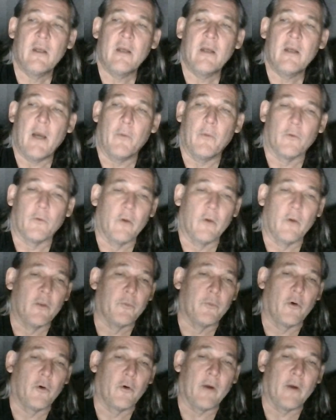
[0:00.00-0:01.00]
I'm going to run the
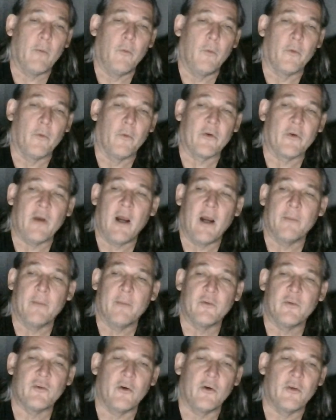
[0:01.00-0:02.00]
program one more time
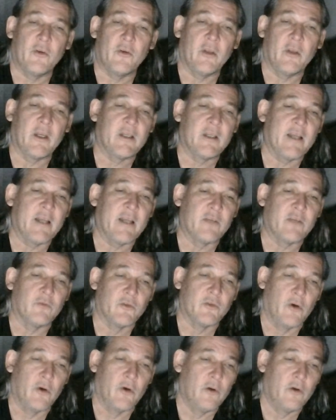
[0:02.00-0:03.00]
to show you that it takes
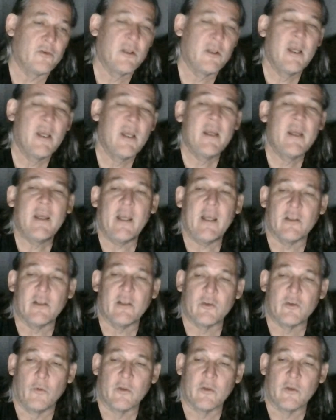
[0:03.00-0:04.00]
results and
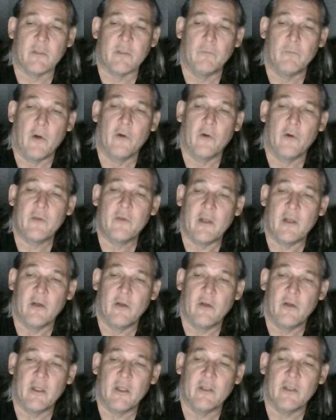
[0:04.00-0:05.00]
stores them both
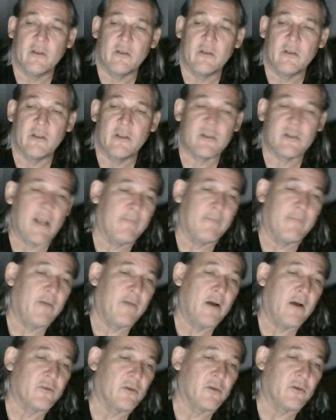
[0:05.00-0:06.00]
in the same
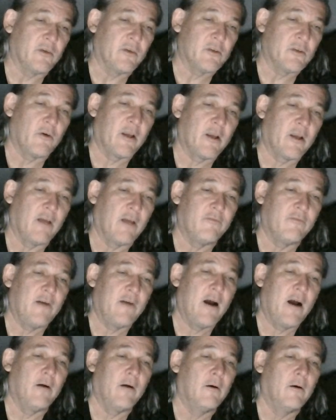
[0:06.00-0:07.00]
file. So it's already got a
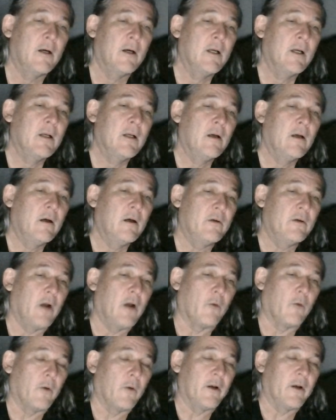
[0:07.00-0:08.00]
file. Now
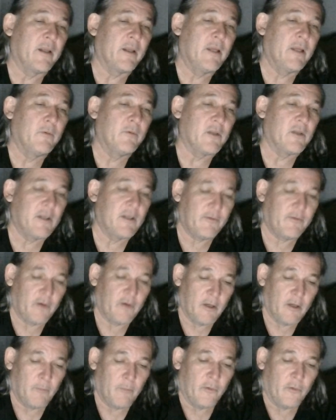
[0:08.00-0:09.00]
I'll run it again with a
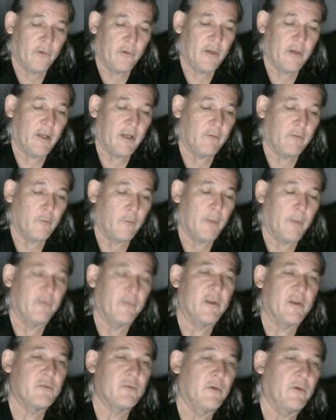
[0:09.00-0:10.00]
different number. And remember
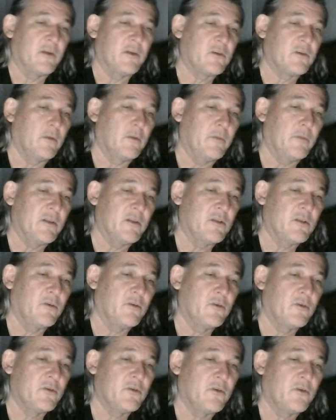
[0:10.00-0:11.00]
this one, it's going to be
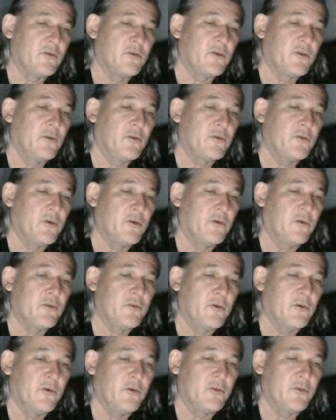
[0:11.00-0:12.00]

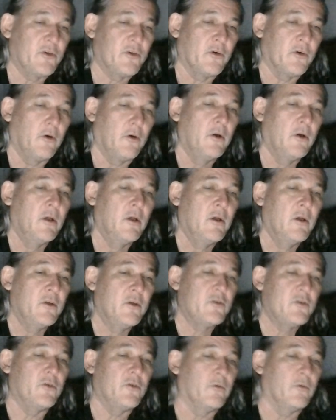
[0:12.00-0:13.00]

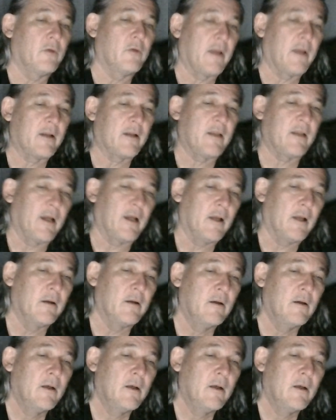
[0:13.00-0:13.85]
0000002, like that.